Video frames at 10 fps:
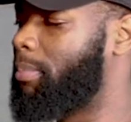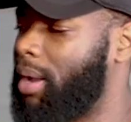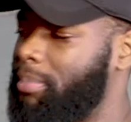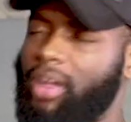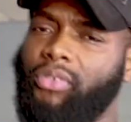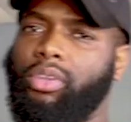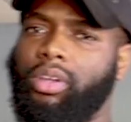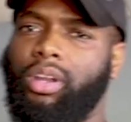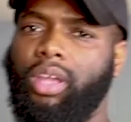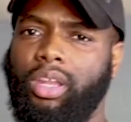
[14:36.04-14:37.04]
but I'm definitely
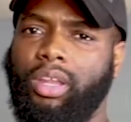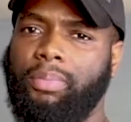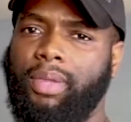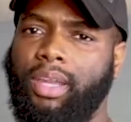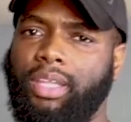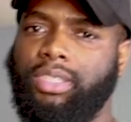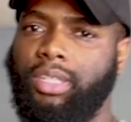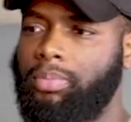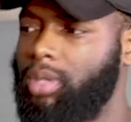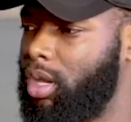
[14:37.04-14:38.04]
going to end up getting
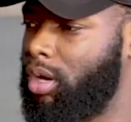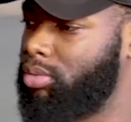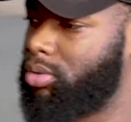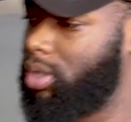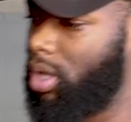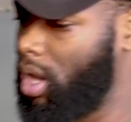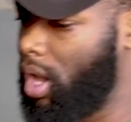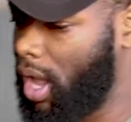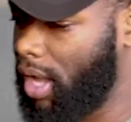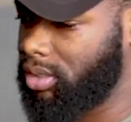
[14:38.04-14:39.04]
something else
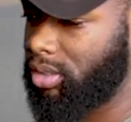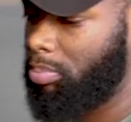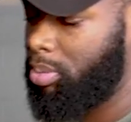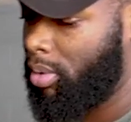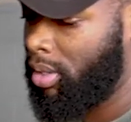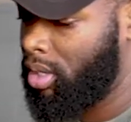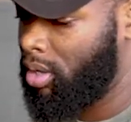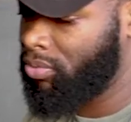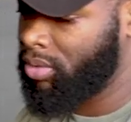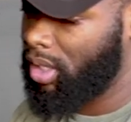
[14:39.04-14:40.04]
at some point.
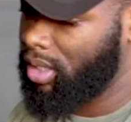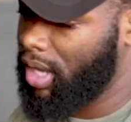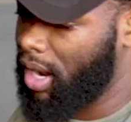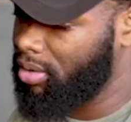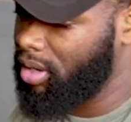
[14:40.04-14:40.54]
Down